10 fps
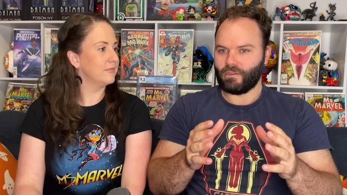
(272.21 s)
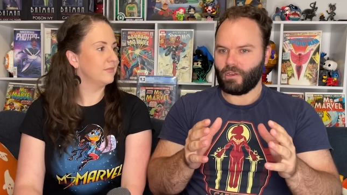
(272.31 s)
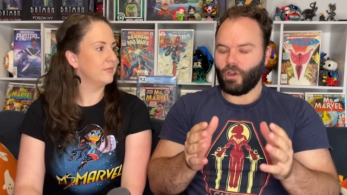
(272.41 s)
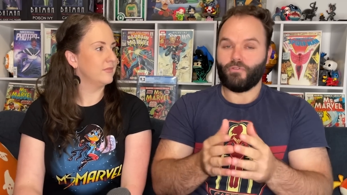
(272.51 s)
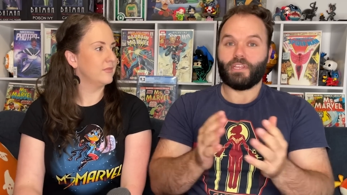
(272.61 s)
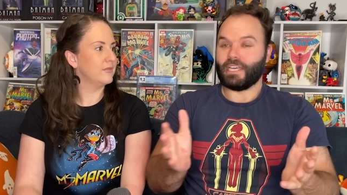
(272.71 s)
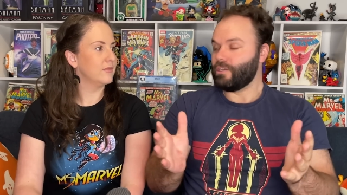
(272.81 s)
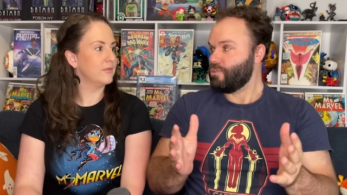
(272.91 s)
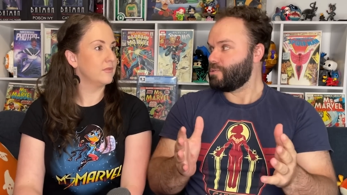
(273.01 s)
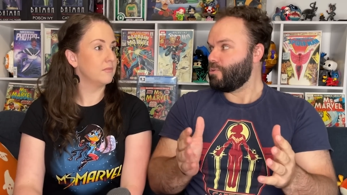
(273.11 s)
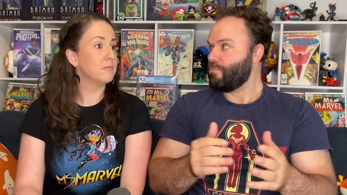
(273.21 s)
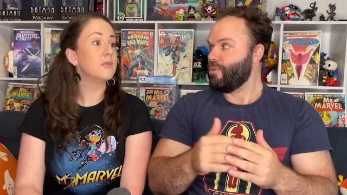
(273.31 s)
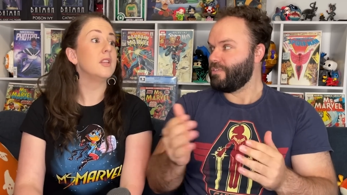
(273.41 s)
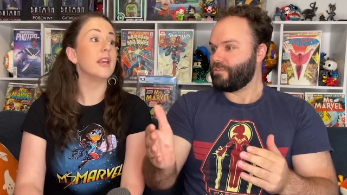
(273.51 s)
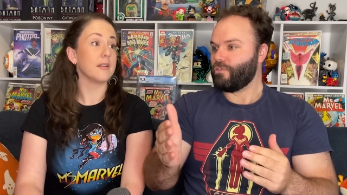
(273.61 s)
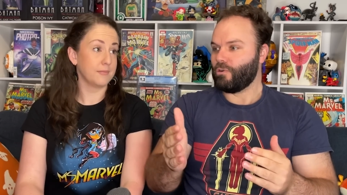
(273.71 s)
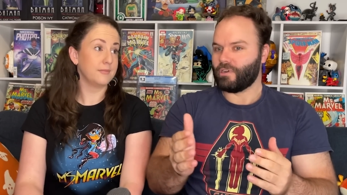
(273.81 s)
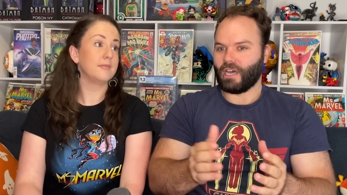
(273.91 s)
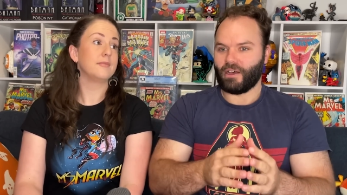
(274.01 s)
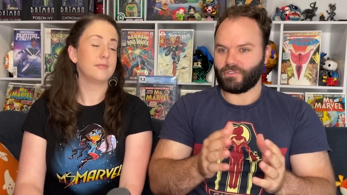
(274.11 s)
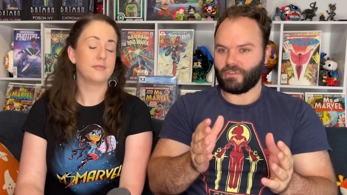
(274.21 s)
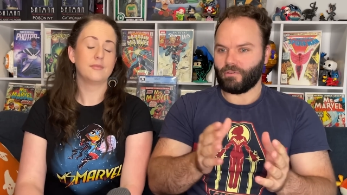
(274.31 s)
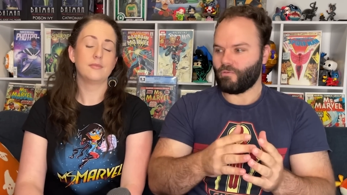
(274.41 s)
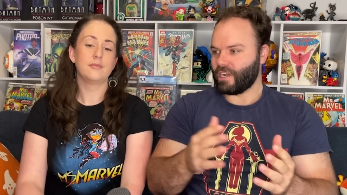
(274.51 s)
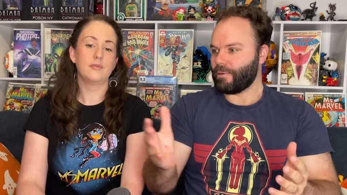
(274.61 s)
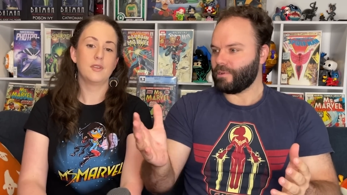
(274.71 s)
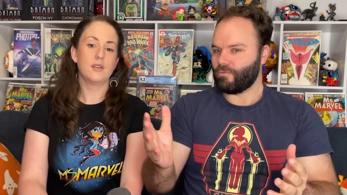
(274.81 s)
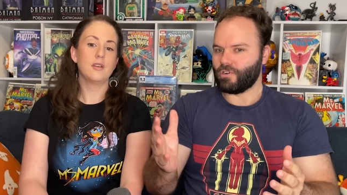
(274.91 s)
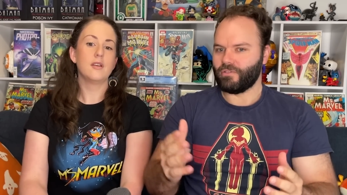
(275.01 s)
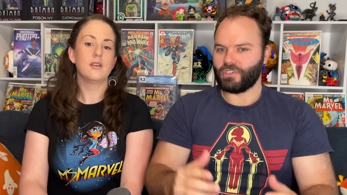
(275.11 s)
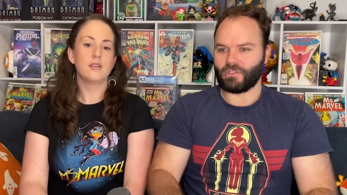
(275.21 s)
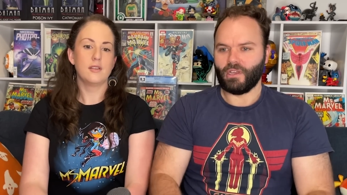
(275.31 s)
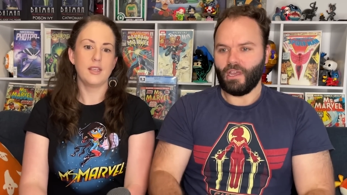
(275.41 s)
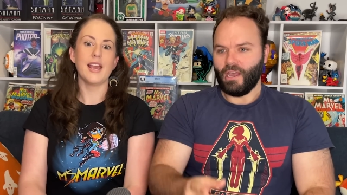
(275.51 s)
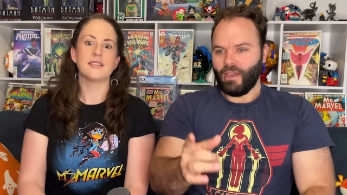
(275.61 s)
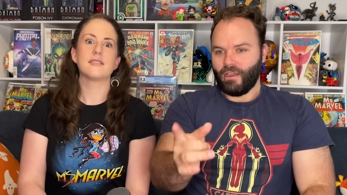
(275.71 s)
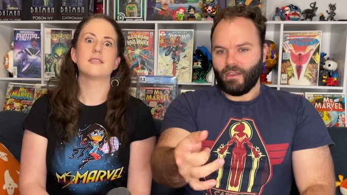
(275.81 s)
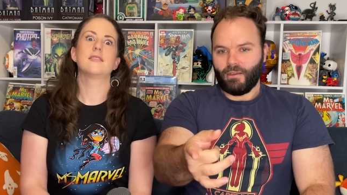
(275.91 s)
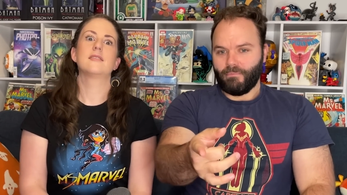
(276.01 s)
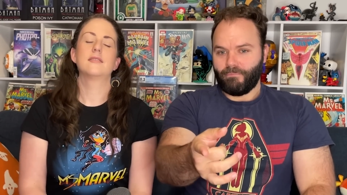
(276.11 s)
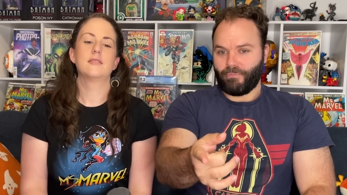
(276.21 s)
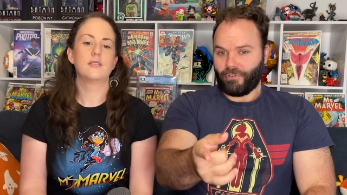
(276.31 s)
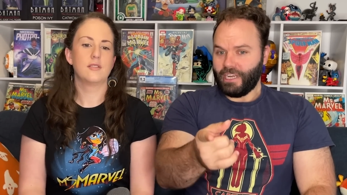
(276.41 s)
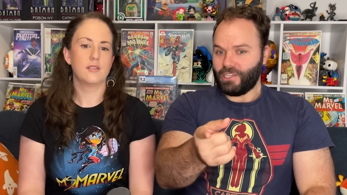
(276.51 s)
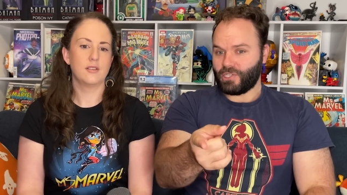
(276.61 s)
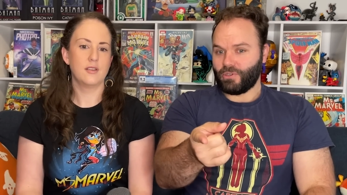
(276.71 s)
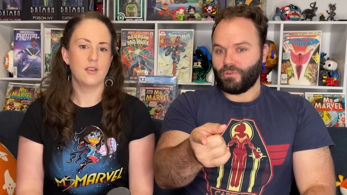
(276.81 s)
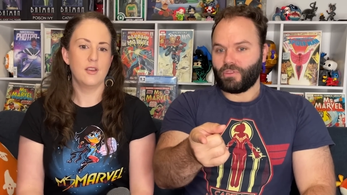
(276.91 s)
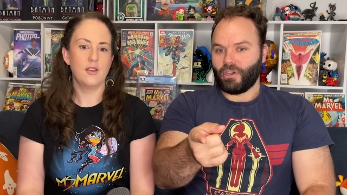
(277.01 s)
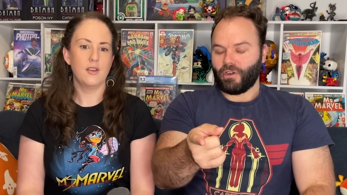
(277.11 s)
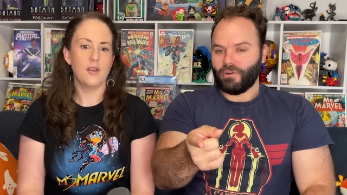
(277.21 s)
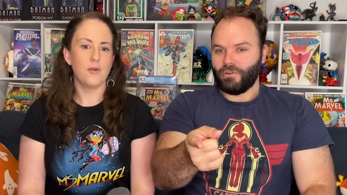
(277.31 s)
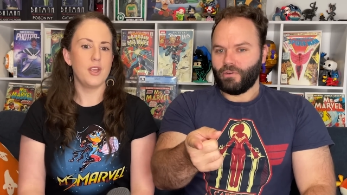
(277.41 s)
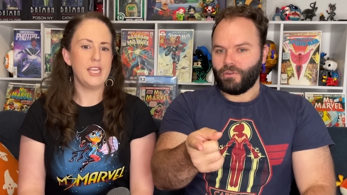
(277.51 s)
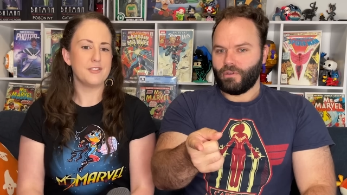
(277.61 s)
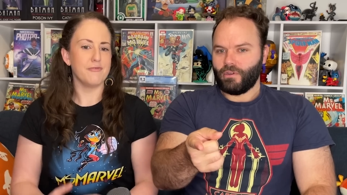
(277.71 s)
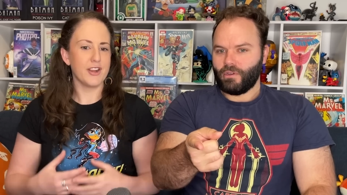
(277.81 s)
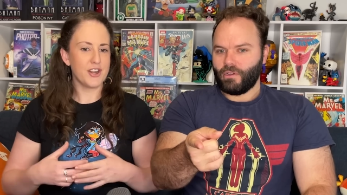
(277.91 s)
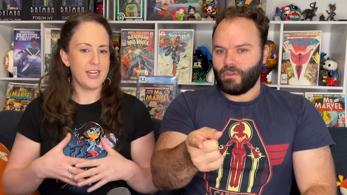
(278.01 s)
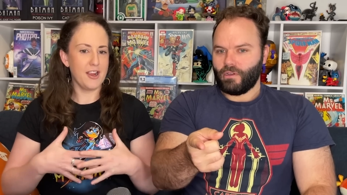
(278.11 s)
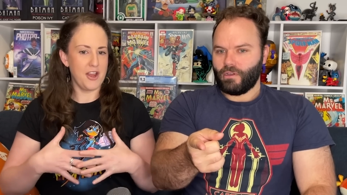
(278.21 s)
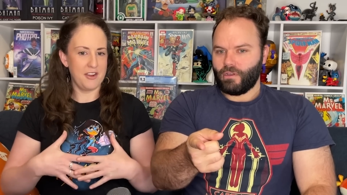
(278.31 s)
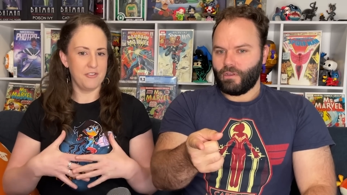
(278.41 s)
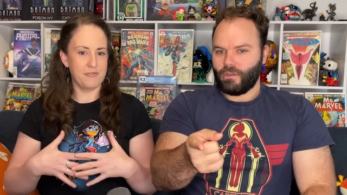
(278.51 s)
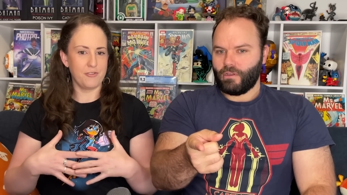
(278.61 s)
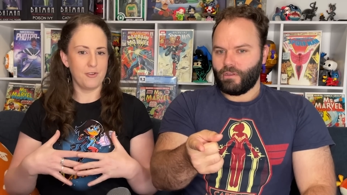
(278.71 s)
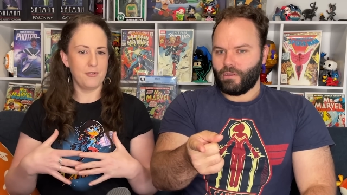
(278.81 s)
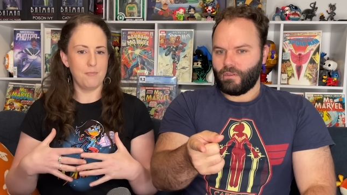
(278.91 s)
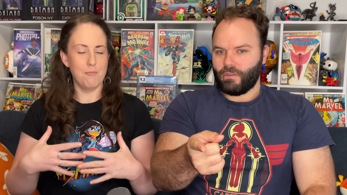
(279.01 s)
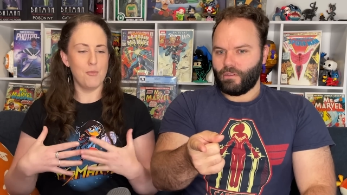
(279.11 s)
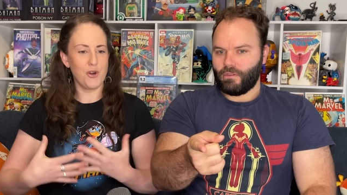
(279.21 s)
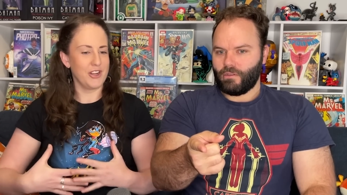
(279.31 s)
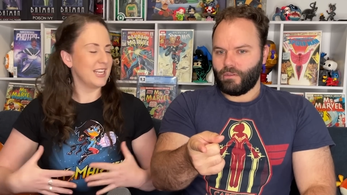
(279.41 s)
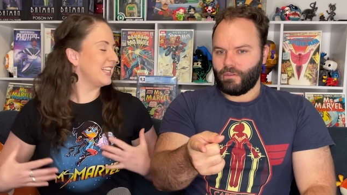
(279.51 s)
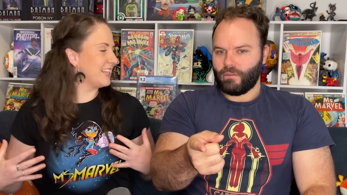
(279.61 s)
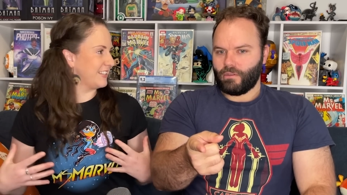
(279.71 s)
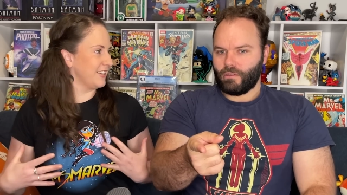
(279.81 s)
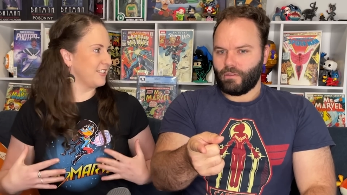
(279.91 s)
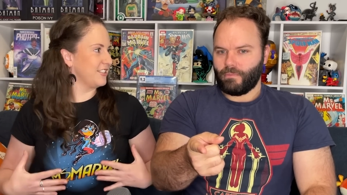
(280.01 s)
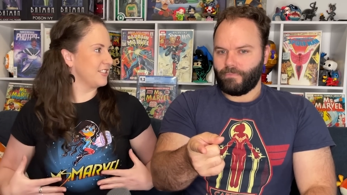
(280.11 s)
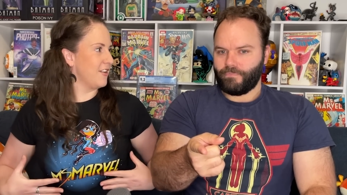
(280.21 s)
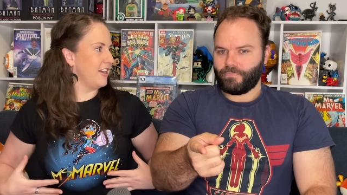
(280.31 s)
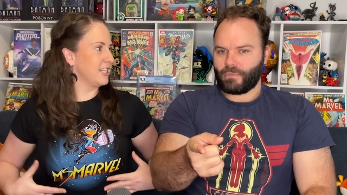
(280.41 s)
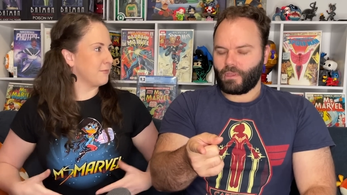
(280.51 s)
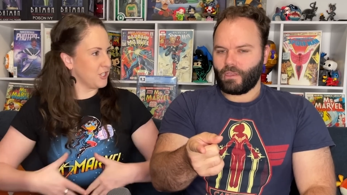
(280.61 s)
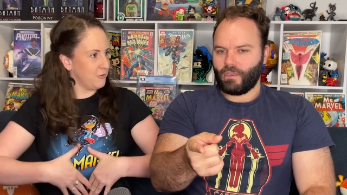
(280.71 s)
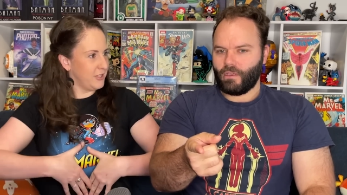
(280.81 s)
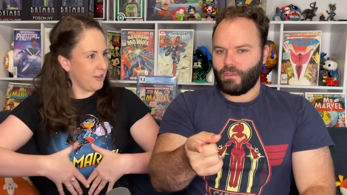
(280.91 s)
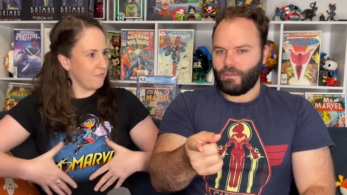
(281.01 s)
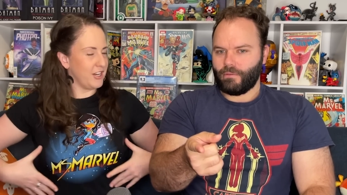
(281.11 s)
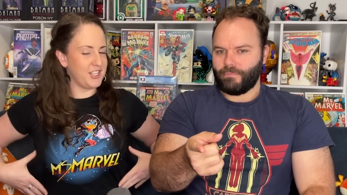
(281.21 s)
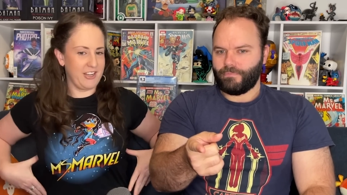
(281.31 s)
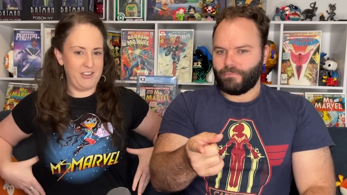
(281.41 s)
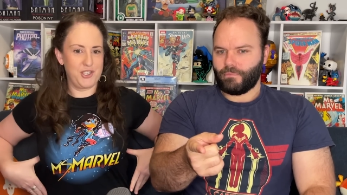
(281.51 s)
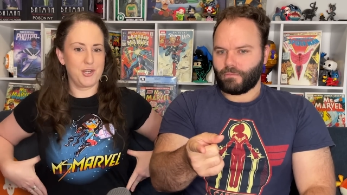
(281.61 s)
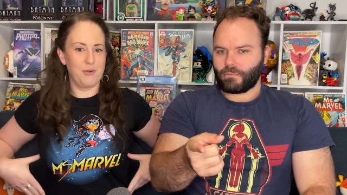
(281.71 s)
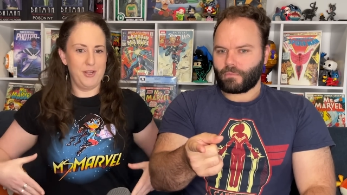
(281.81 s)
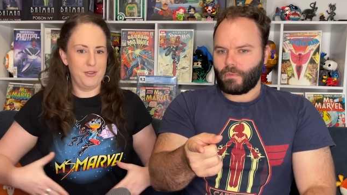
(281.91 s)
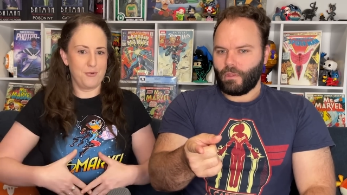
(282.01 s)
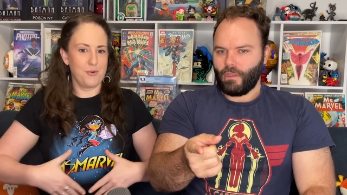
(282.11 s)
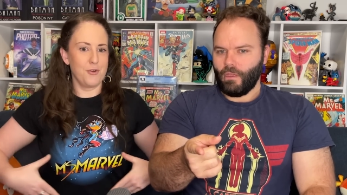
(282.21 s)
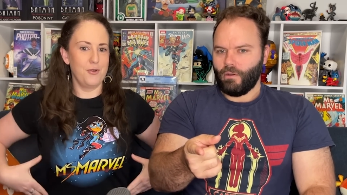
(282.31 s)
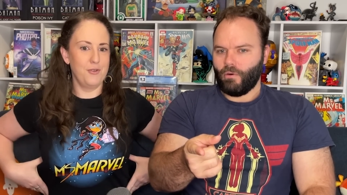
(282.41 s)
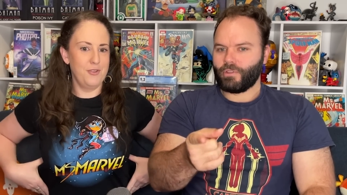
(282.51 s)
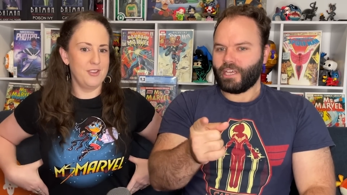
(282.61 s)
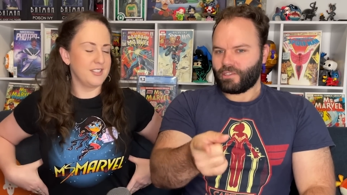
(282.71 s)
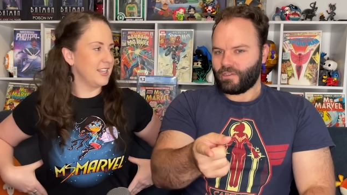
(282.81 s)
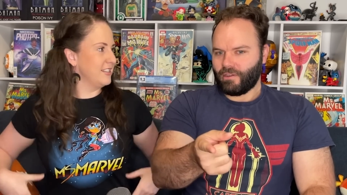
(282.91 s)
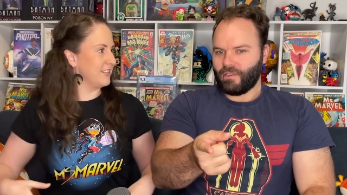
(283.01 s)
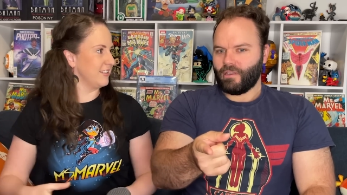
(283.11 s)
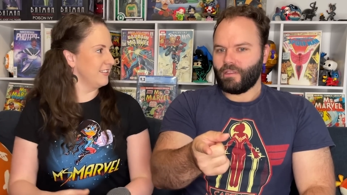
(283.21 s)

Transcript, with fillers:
Speaker 1: hopefully get used more moving yeah. forward after what happened in WandaVision. Yes. Brie's suit, though,
Speaker 2: is very kind of modern classic design, especially with that red touch going through. Well, that's what I,